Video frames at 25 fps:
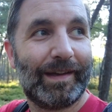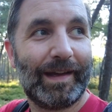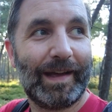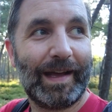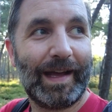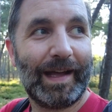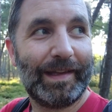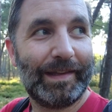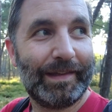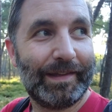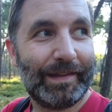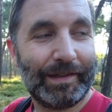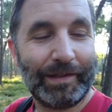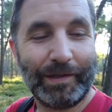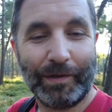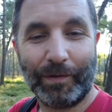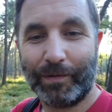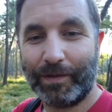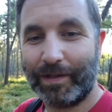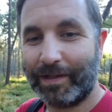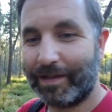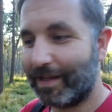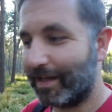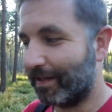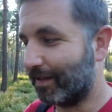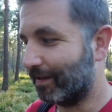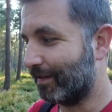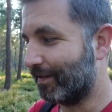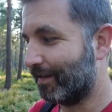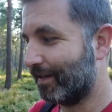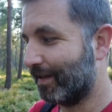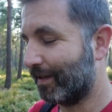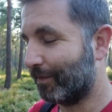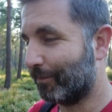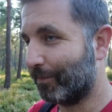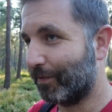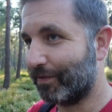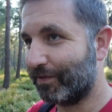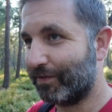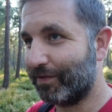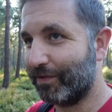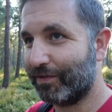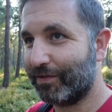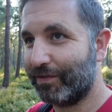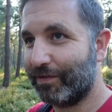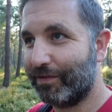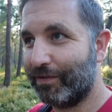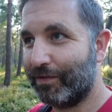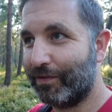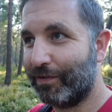and the only thing I did was
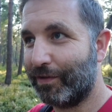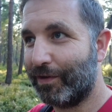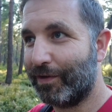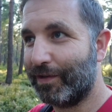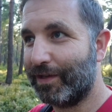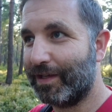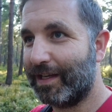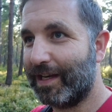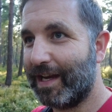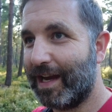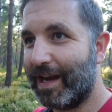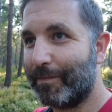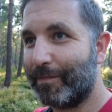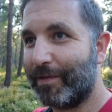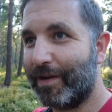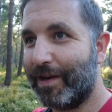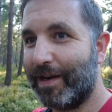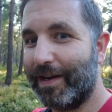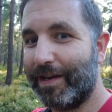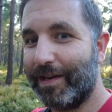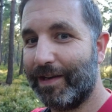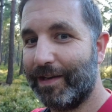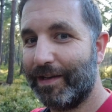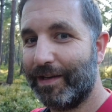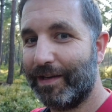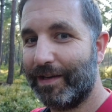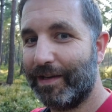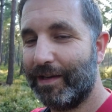just turn the camera, and